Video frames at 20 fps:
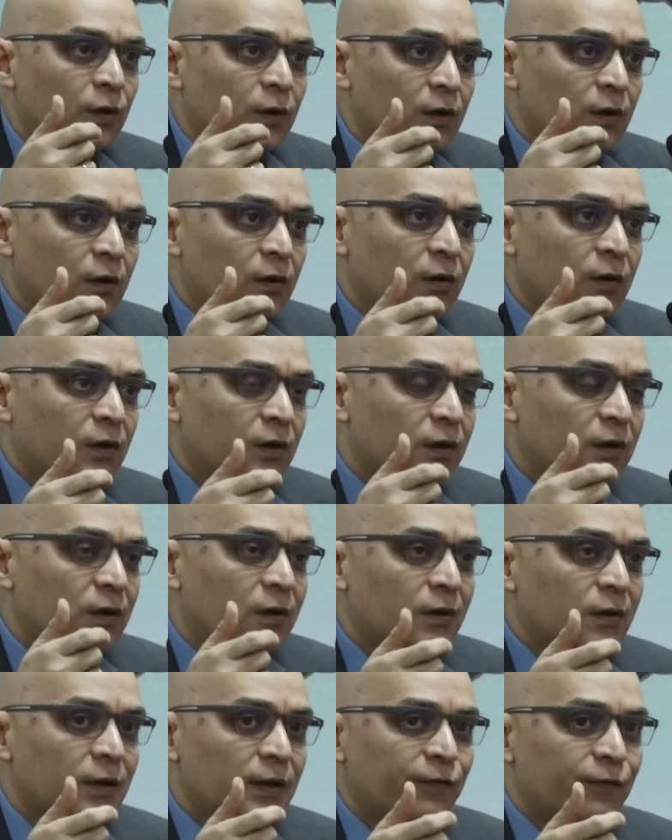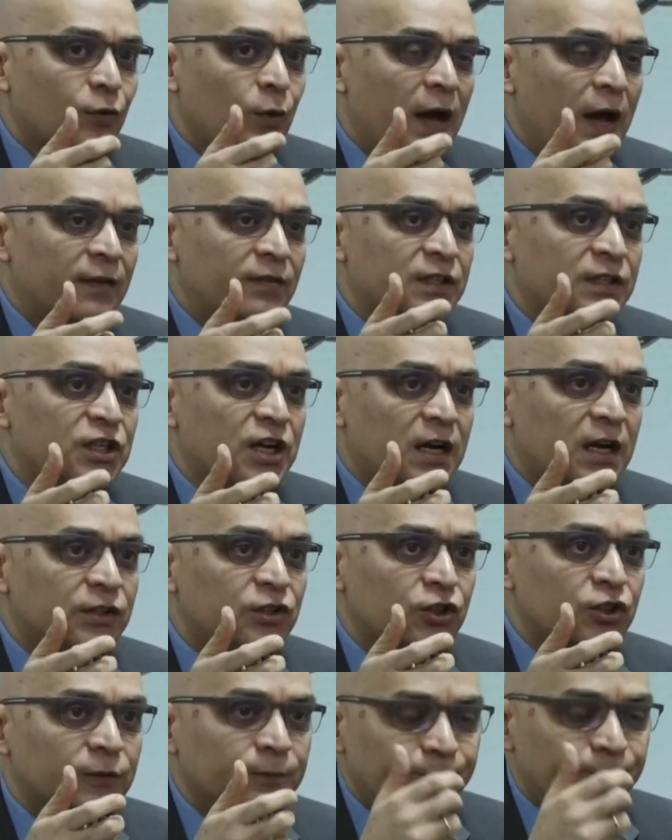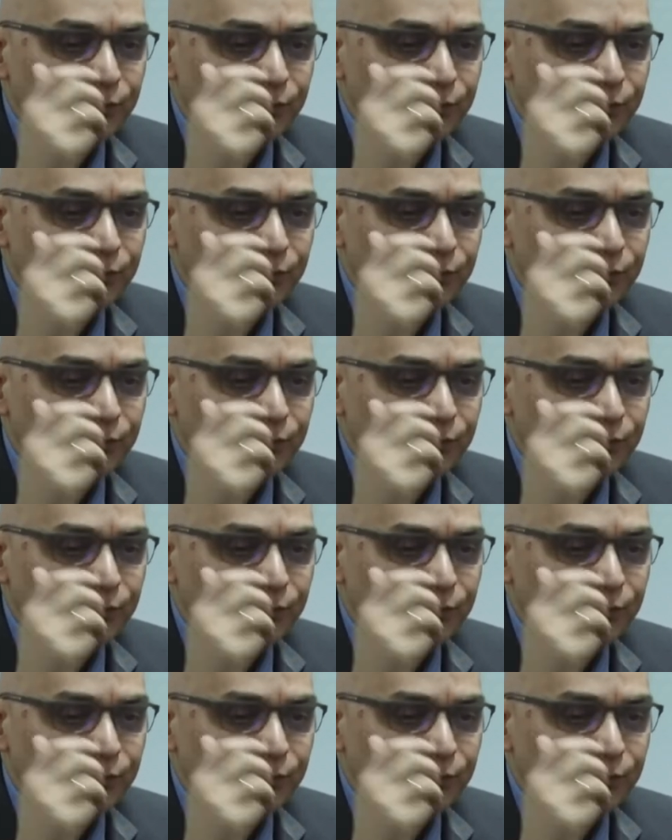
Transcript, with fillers: uh, if you have a judge